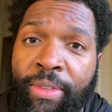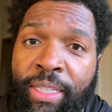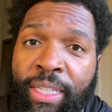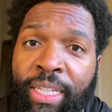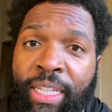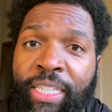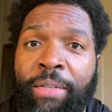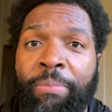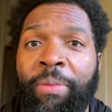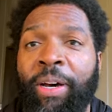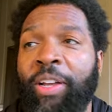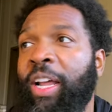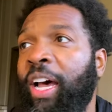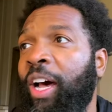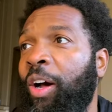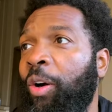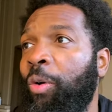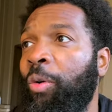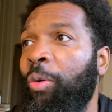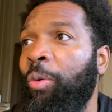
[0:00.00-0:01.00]
It's about
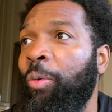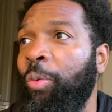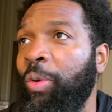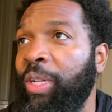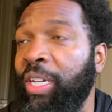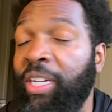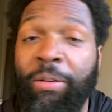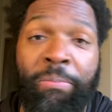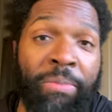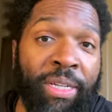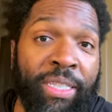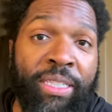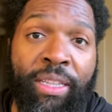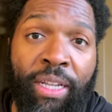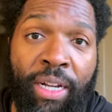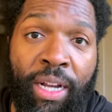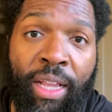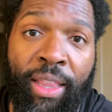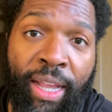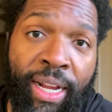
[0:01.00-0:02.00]
how we commit to the
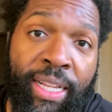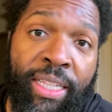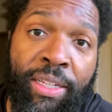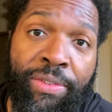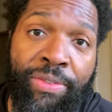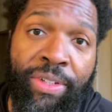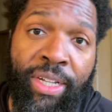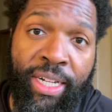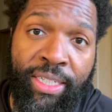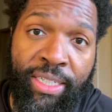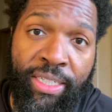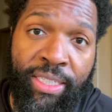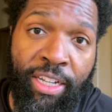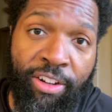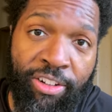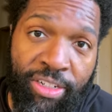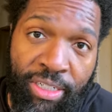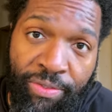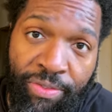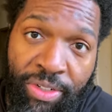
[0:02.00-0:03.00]
collective and not just
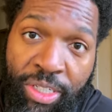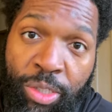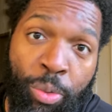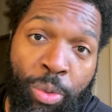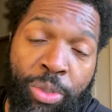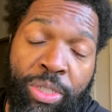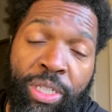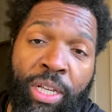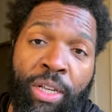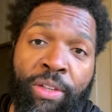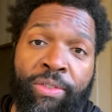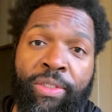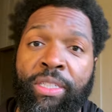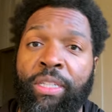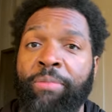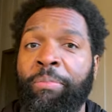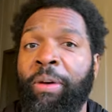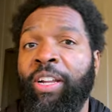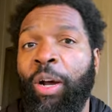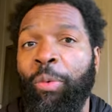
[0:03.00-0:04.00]
our individual selves. It's
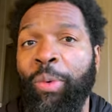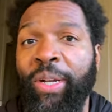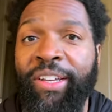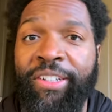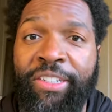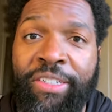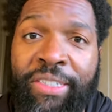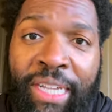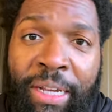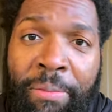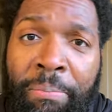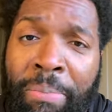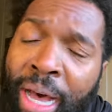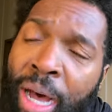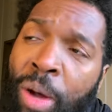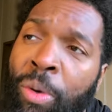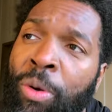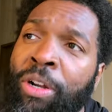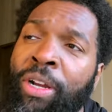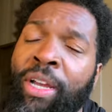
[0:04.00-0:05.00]
about how we understand
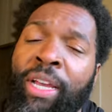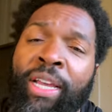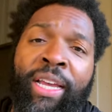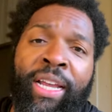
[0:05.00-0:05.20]
power.